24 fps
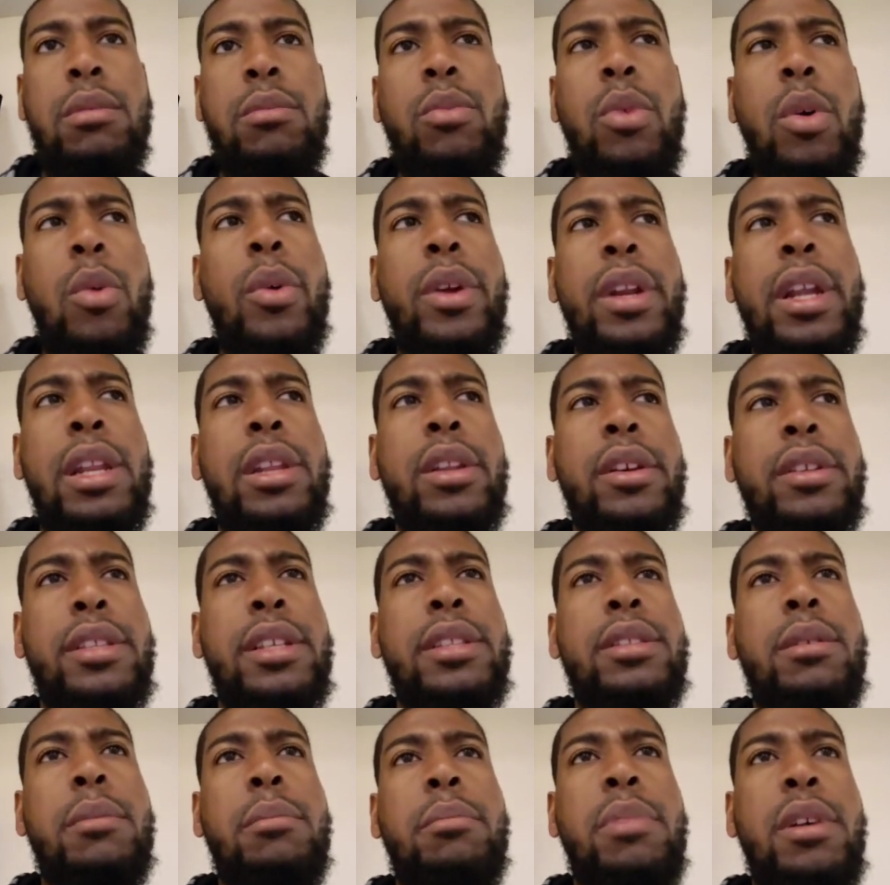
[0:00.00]
But when I looked
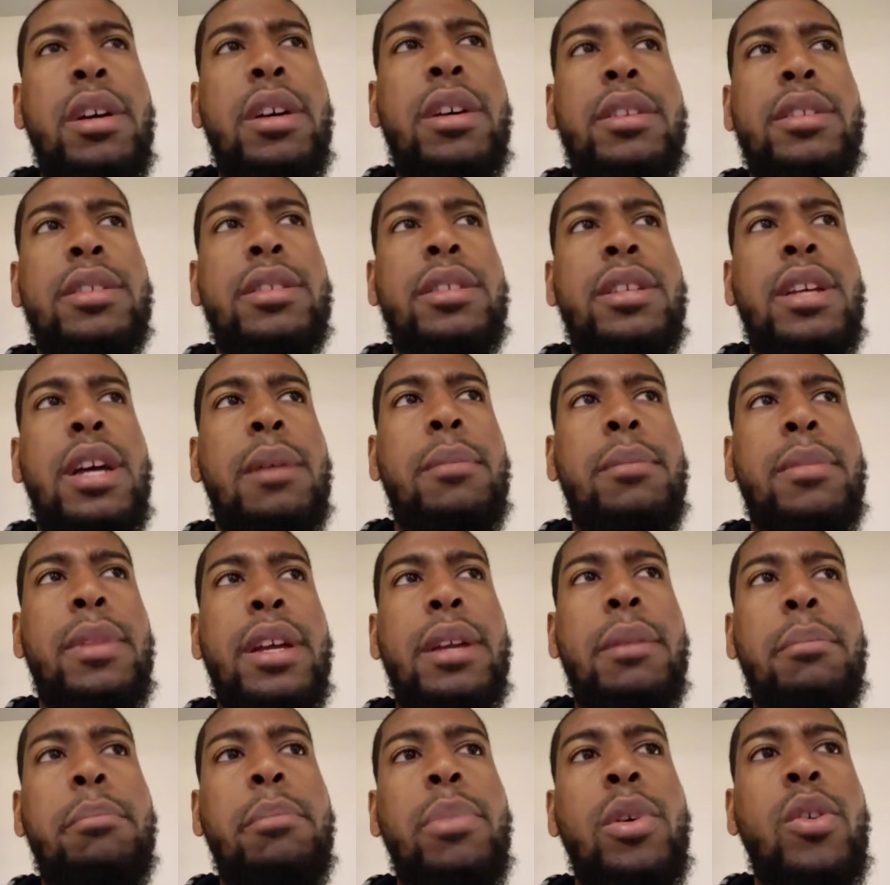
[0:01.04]
at the Bucks, I'm
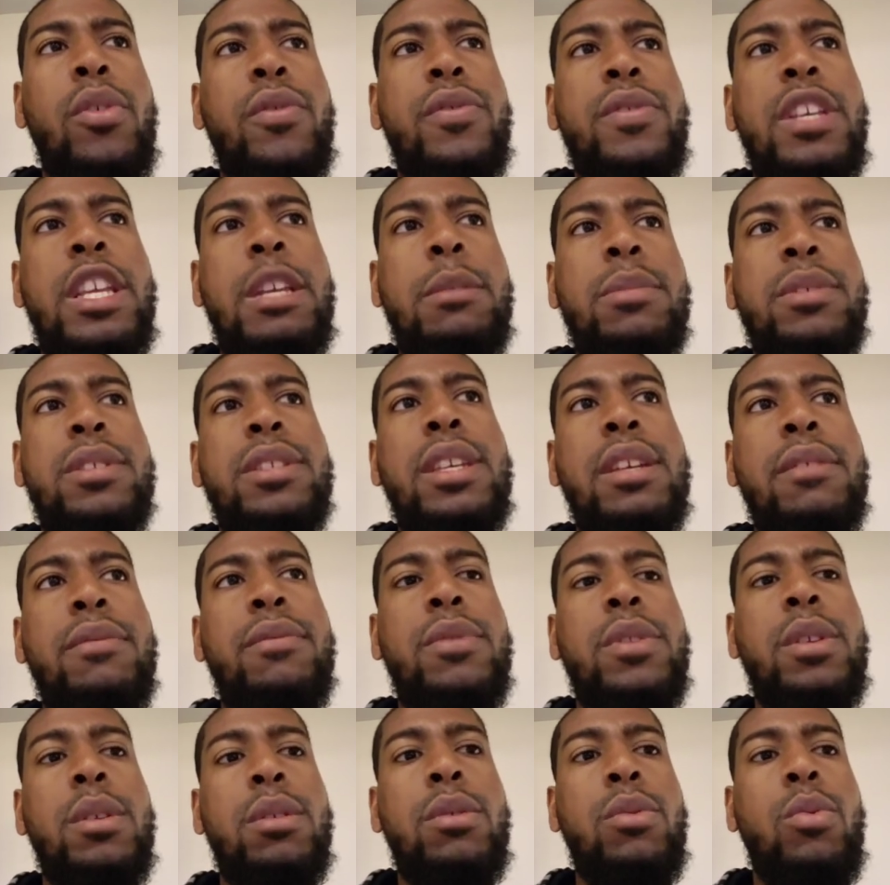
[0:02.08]
like, both teams
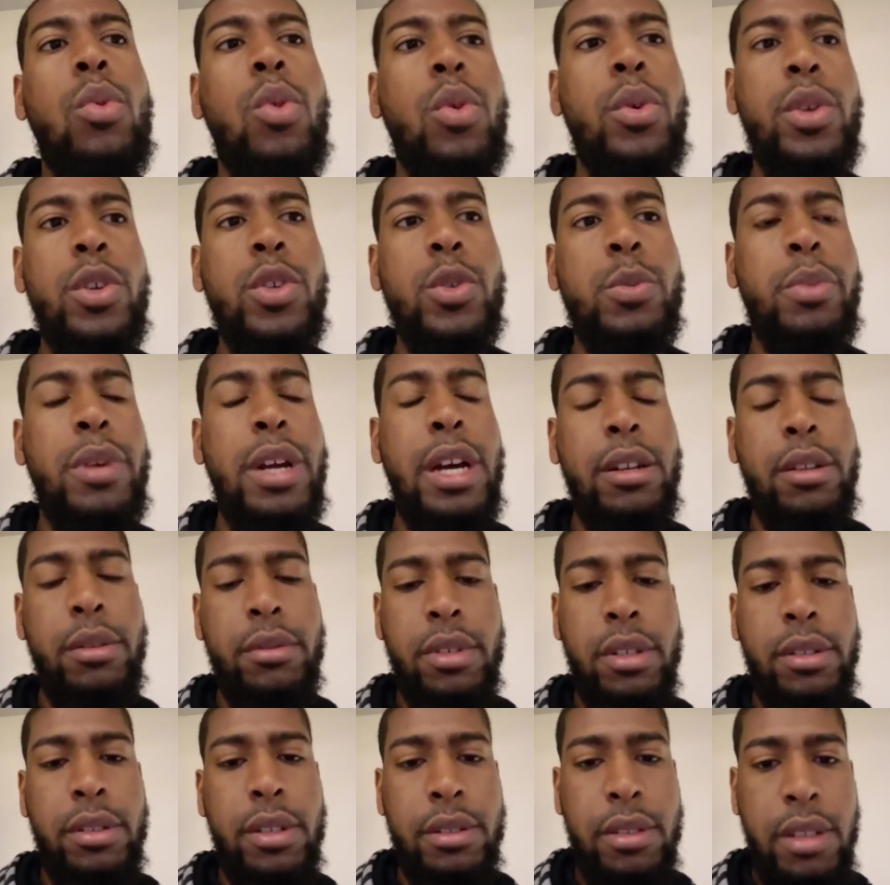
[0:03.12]
give the Warriors
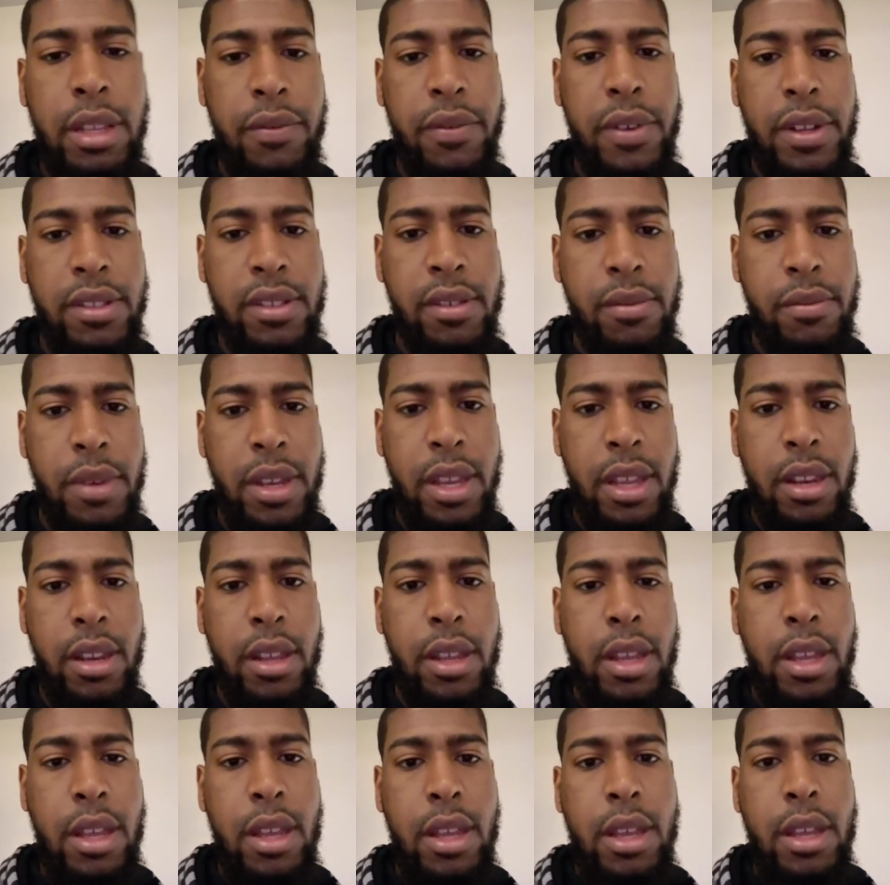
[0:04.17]
problems on the defensive
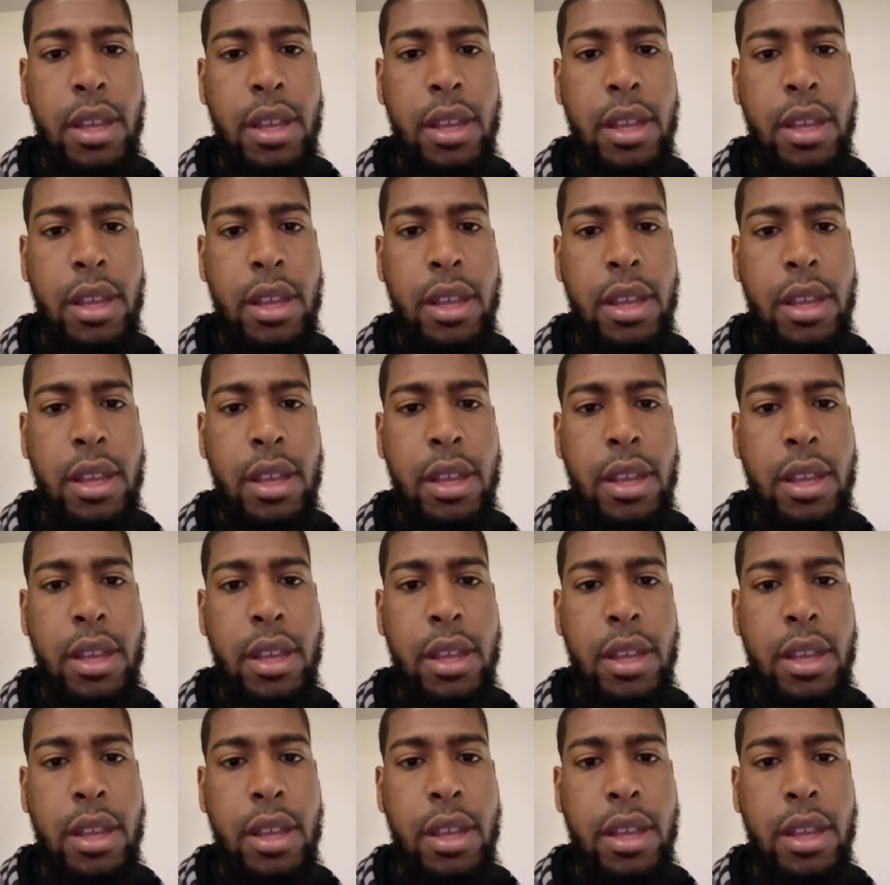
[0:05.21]
end.